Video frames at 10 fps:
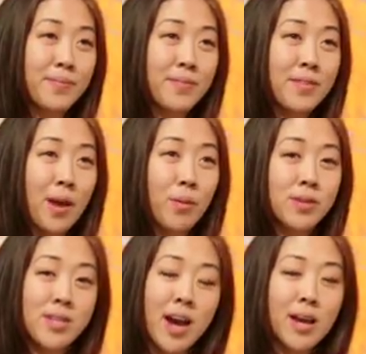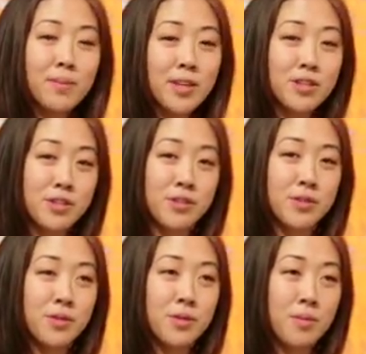they would tie me
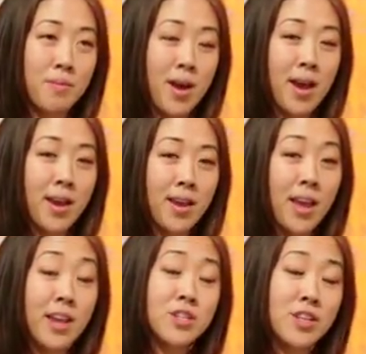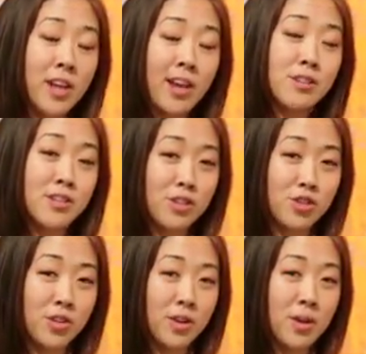to my Asian
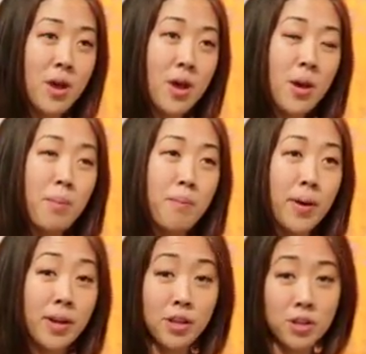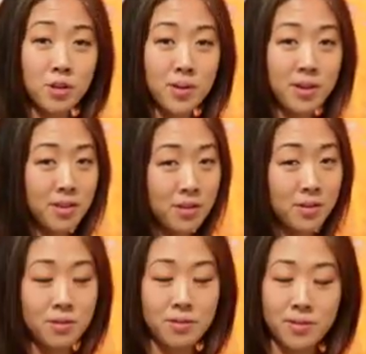ancestry. But in Cuba, they knew
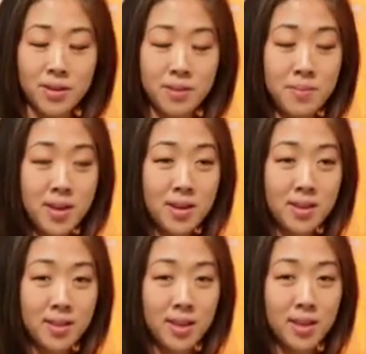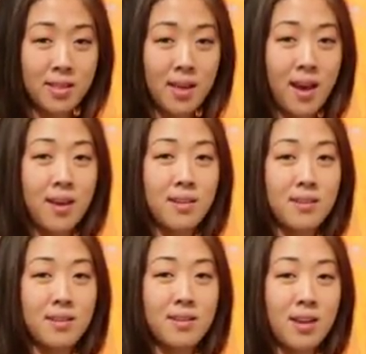immediately that
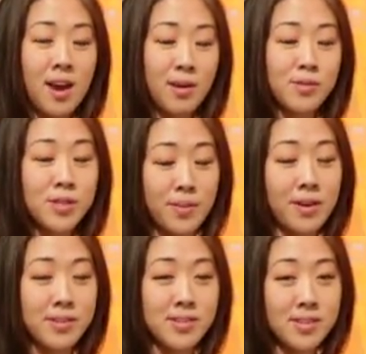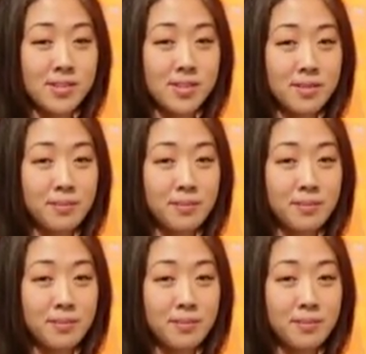I was an American citizen.